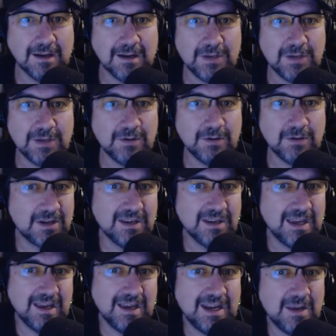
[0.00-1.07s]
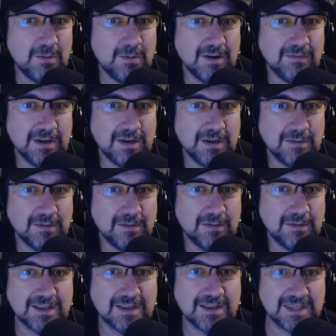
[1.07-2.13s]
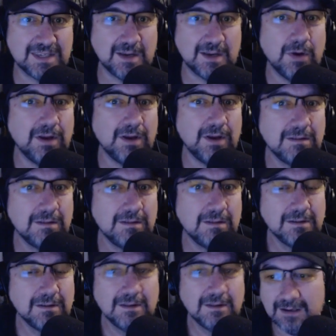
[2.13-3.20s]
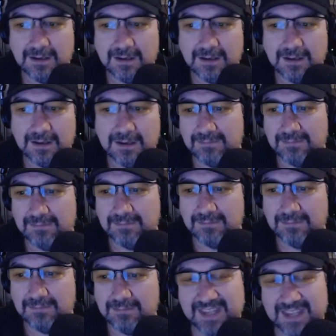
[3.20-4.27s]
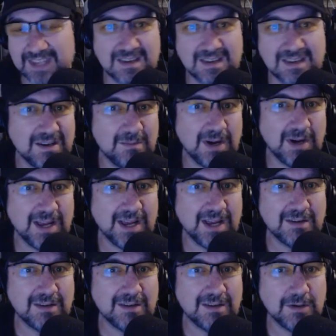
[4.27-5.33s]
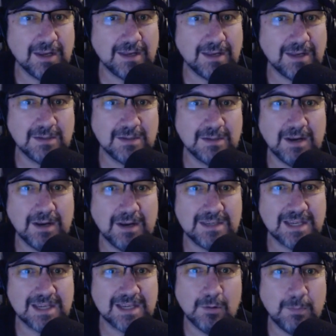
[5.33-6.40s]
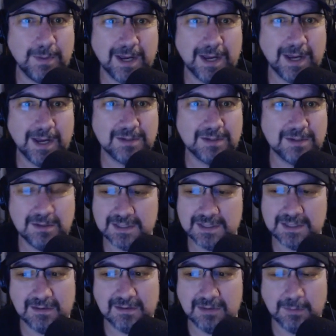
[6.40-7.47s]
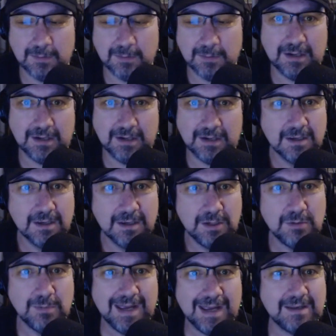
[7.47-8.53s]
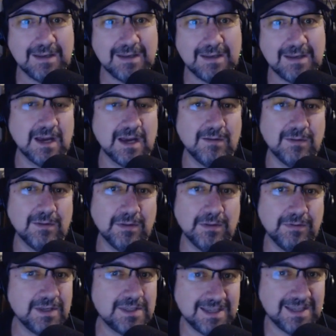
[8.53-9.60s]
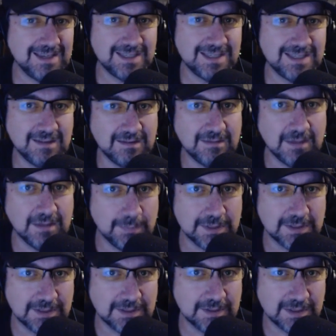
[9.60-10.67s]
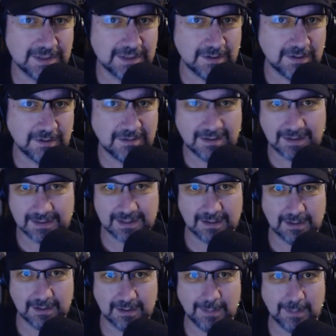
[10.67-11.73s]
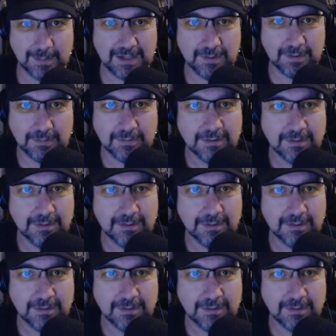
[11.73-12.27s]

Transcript: You're not going to get anywhere if you don't start somewhere. That's kind of my attitude. And so I say all power to you, Seth. I mean, you may discover that this isn't the business that is going to make you,